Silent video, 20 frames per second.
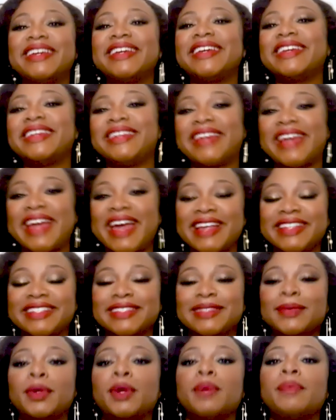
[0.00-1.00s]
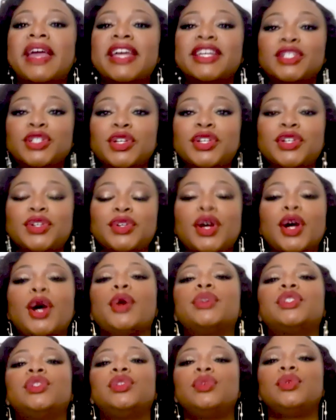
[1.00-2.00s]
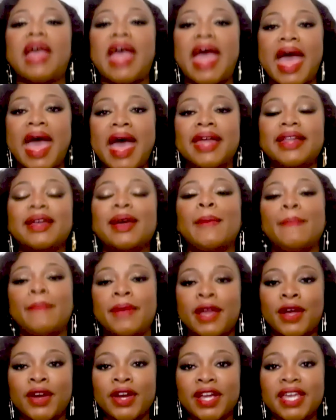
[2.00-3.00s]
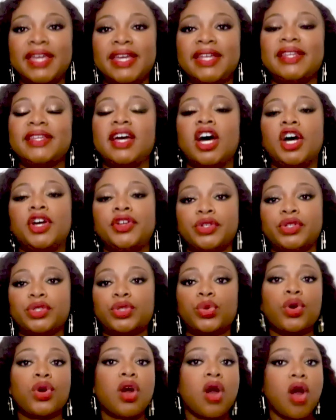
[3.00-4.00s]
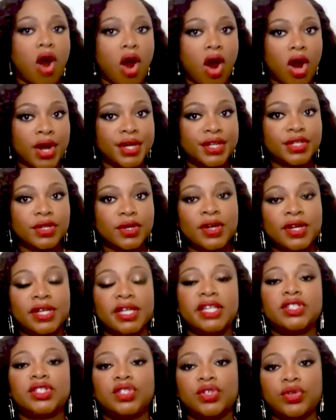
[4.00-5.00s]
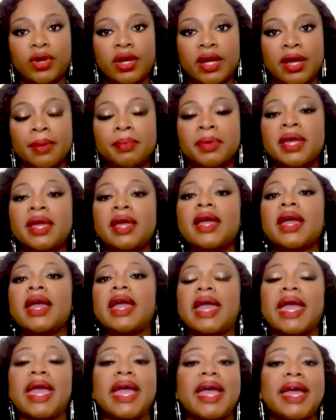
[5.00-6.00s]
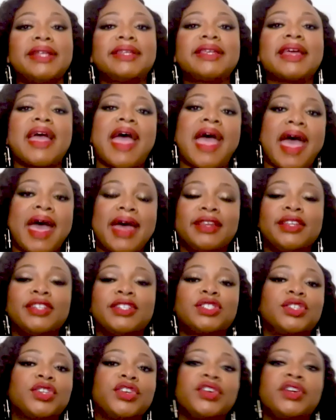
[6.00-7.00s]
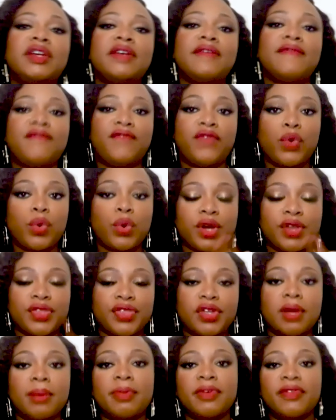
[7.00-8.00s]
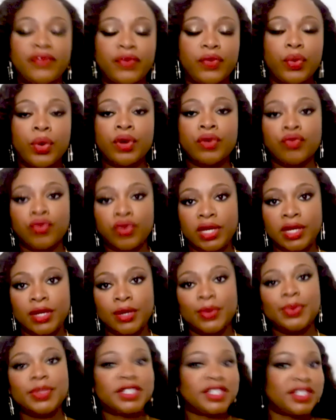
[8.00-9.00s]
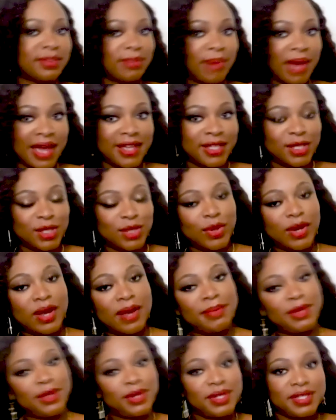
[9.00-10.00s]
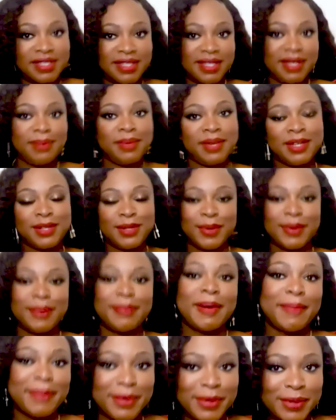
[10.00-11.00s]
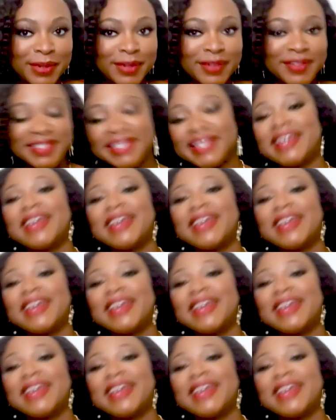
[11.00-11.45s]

Yes, well, make sure you go to at American underscore heart on Instagram and at Naturi for the number four real, which is my Instagram. You can see me doing my moves.